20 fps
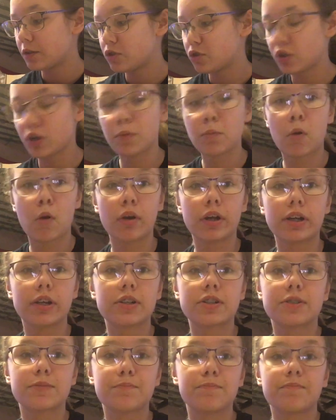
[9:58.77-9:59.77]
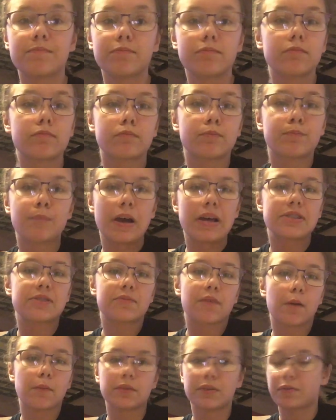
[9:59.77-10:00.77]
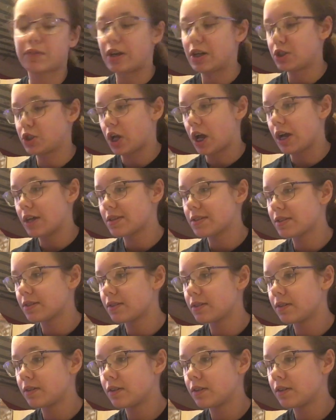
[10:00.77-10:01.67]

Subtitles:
Dream Warriors, best film of the franchise.